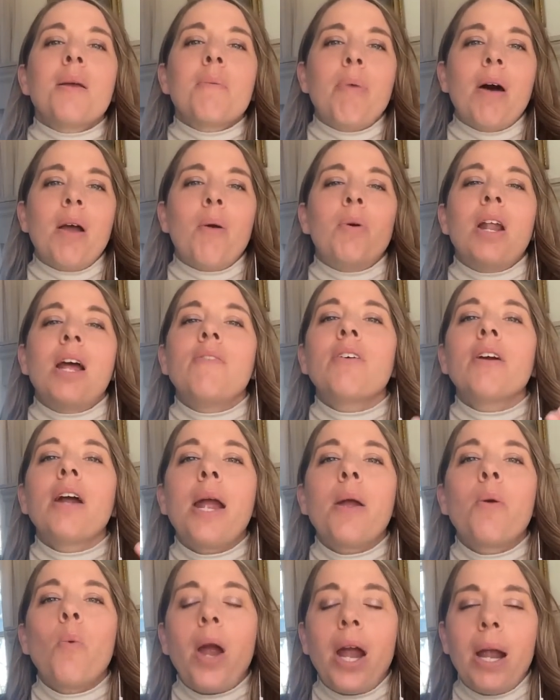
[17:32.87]
But whenever
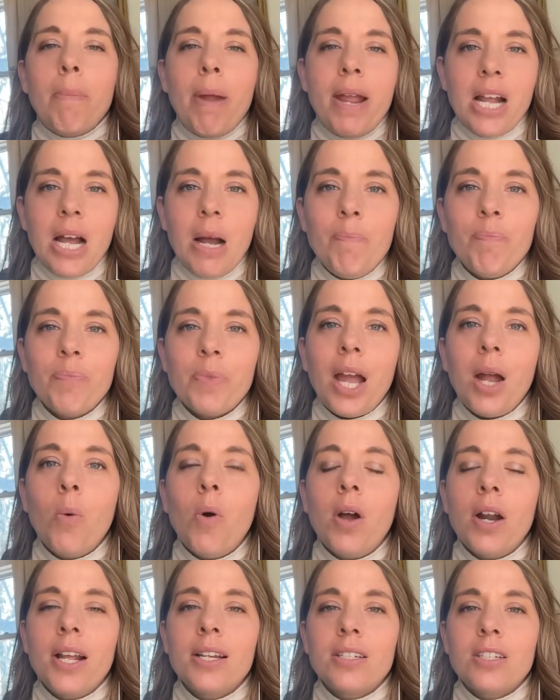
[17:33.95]
I wear makeup, I
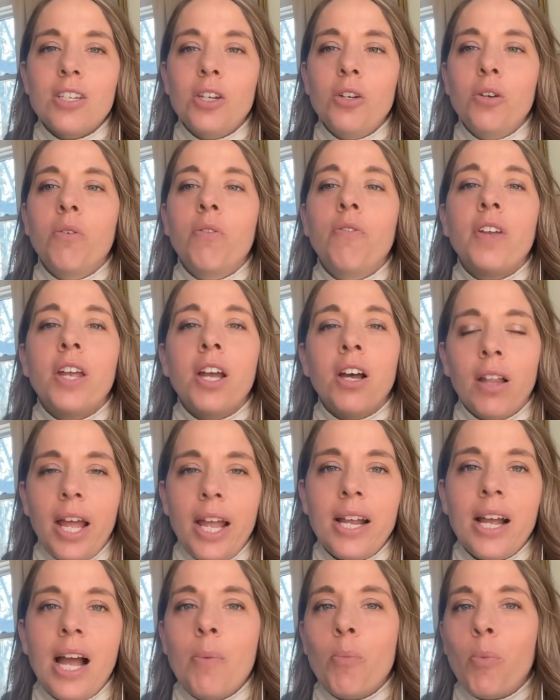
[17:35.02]
want it to feel
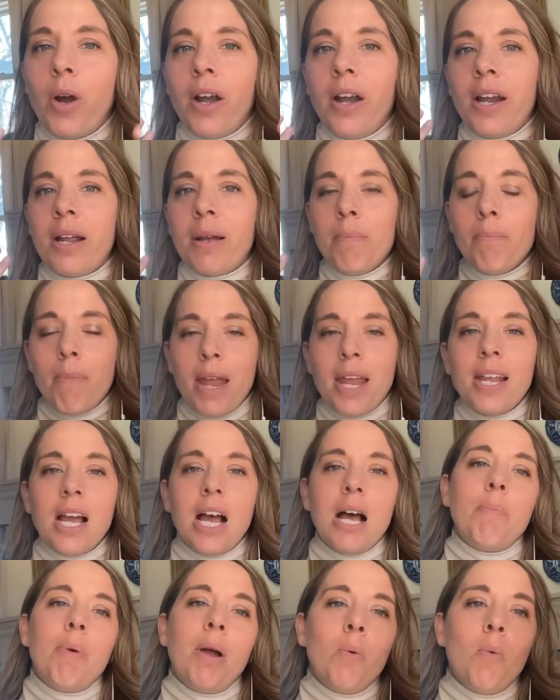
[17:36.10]
like I'm wearing
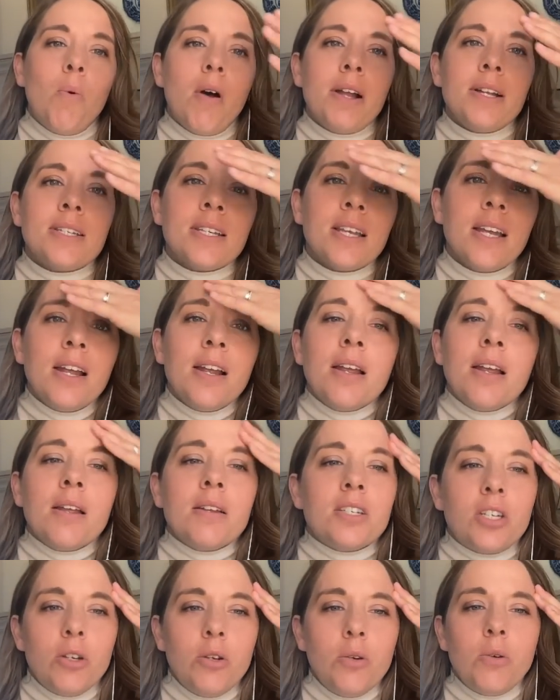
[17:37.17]
makeup. I want
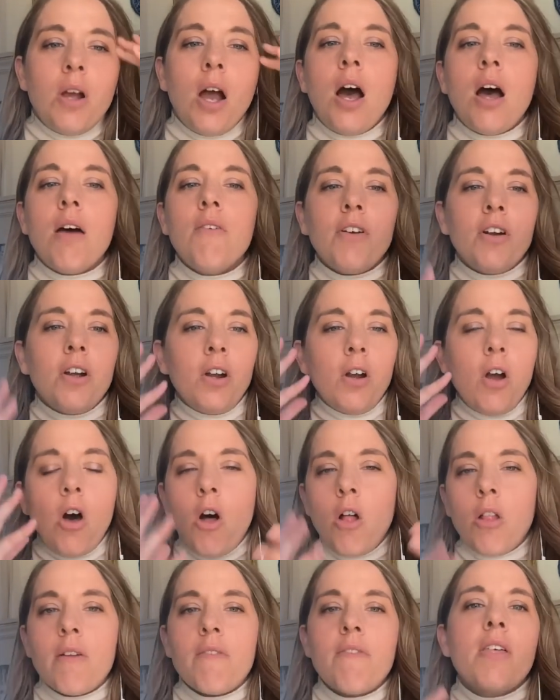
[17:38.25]
to cover
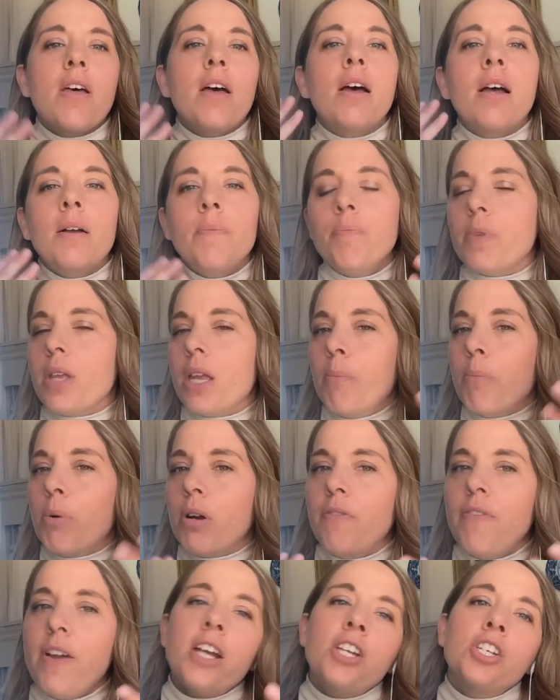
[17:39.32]
all of the
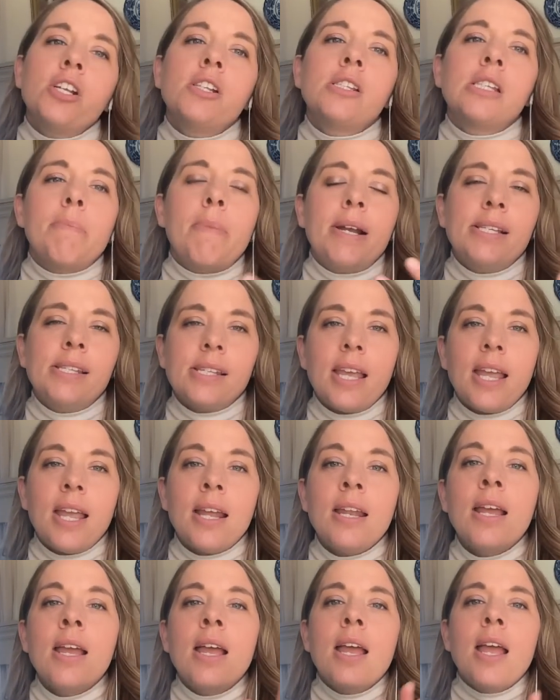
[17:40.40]
imperfections in my
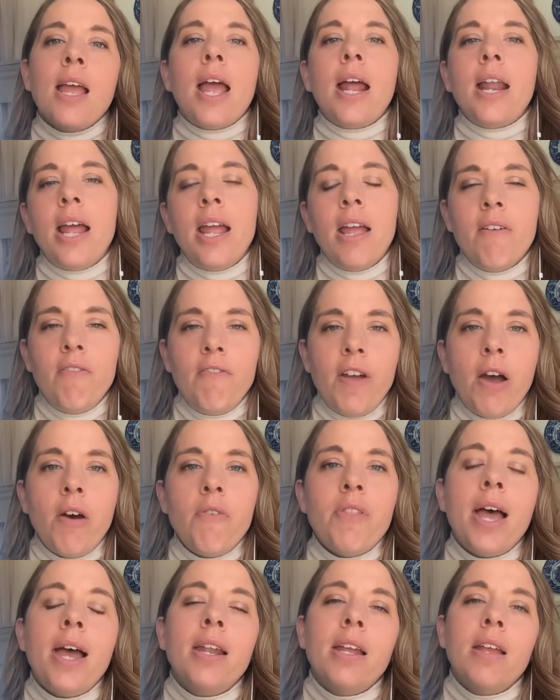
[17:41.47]
skin, and I have found
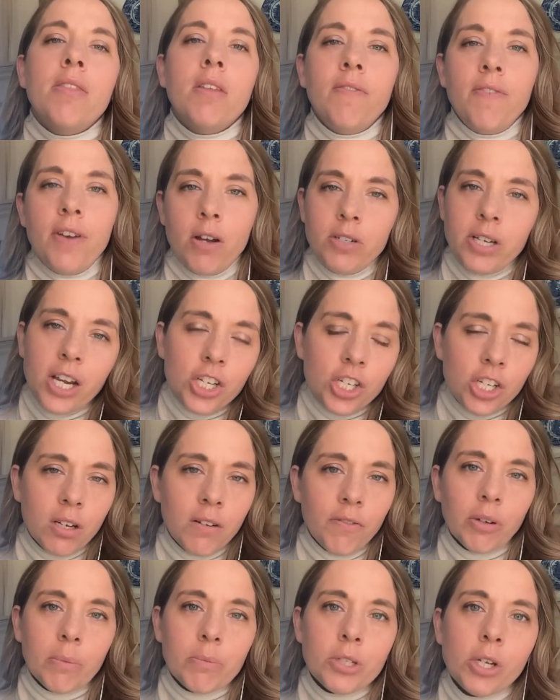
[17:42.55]
that in the foundation
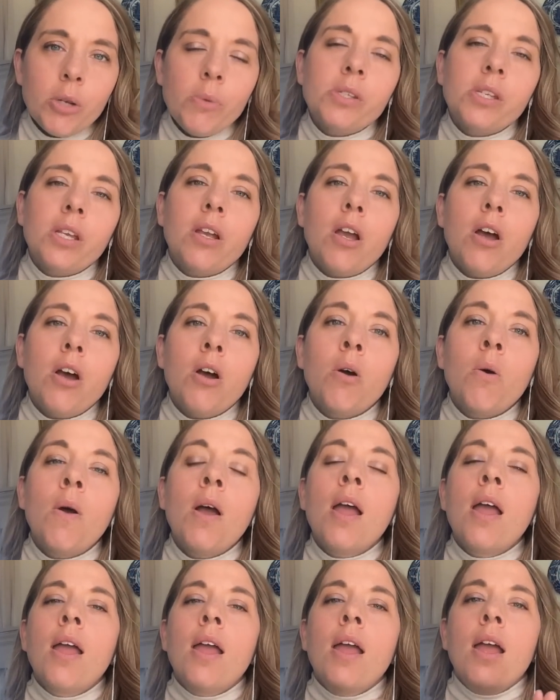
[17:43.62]
from Toups & Co
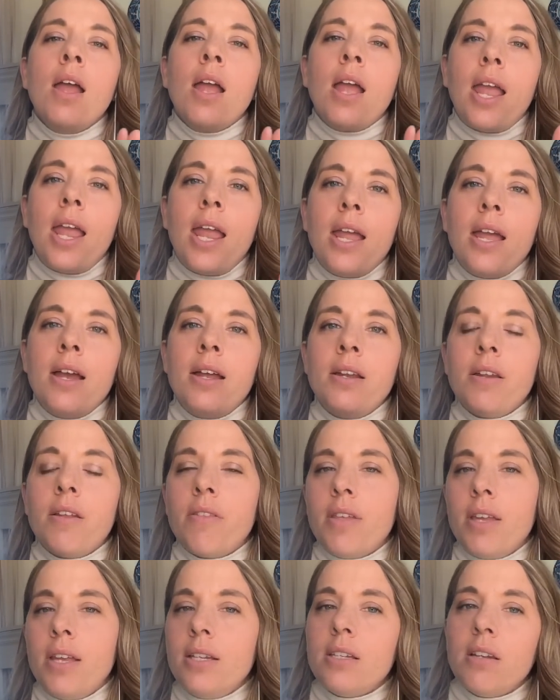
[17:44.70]
and
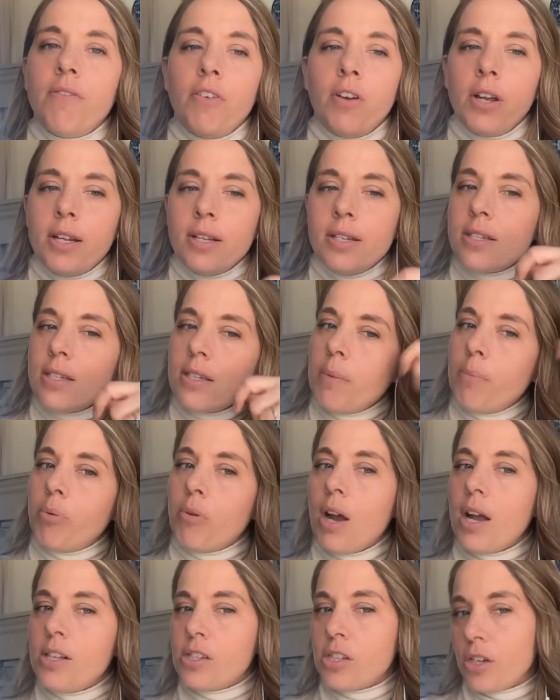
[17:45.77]
the different
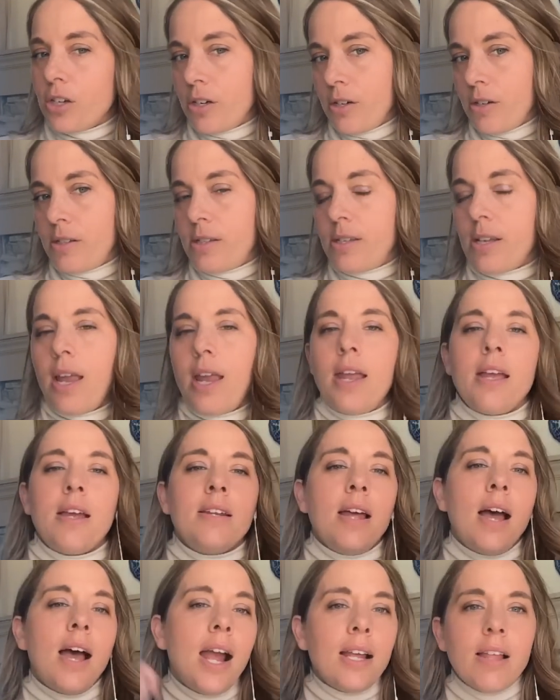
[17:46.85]
bronzers
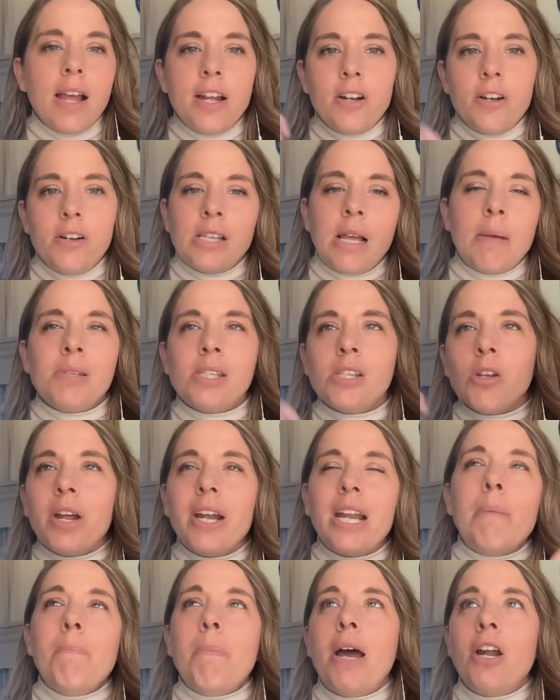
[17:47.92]
and highlighters. I'm still
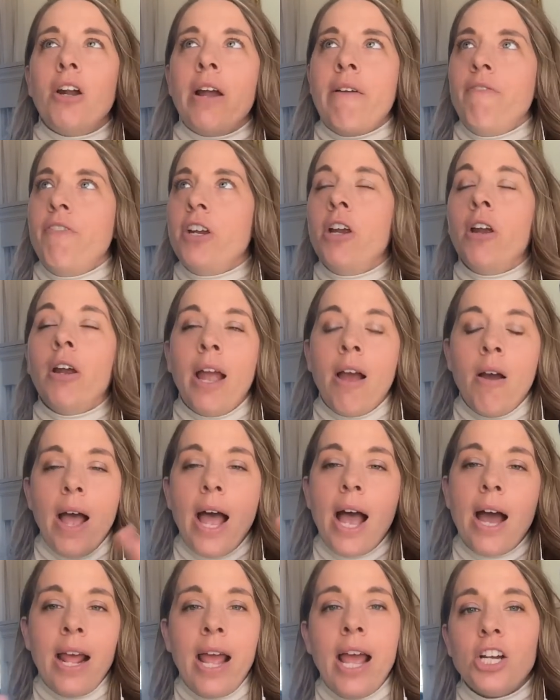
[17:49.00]
getting better at figuring out
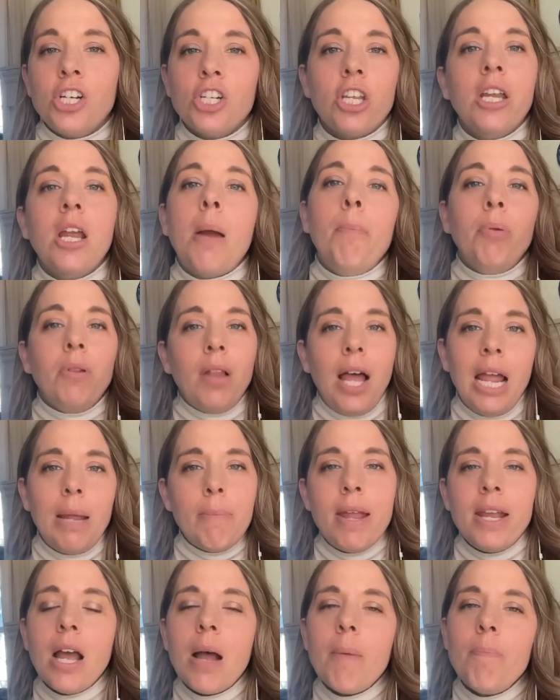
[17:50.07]
how to actually apply
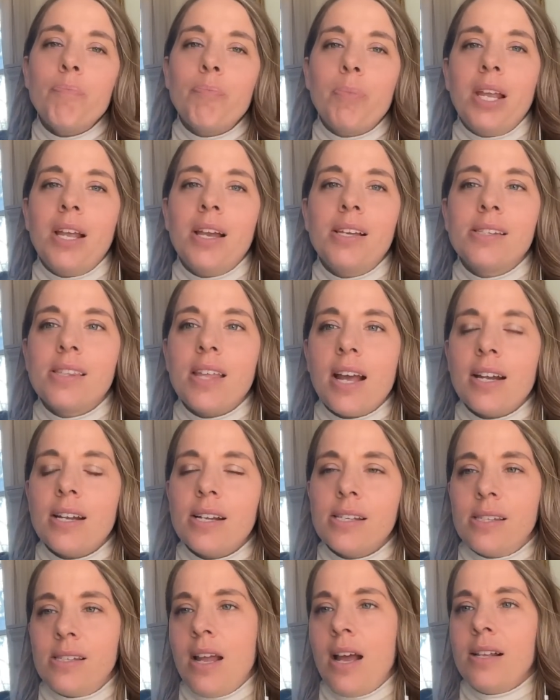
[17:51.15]
makeup because that
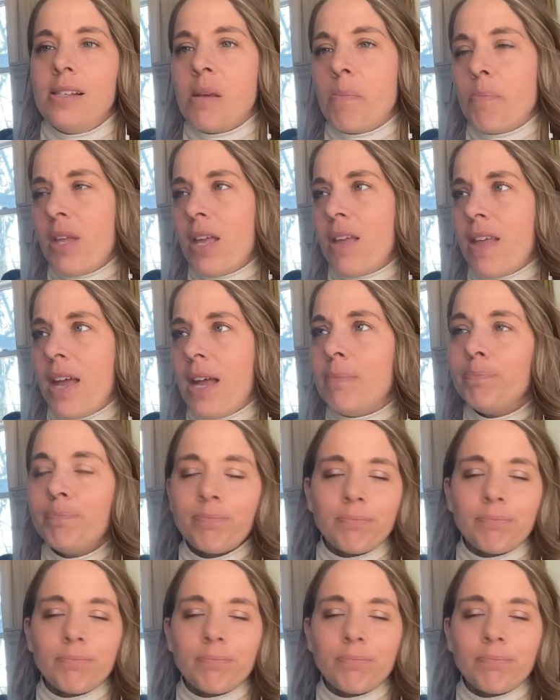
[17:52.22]
is not something that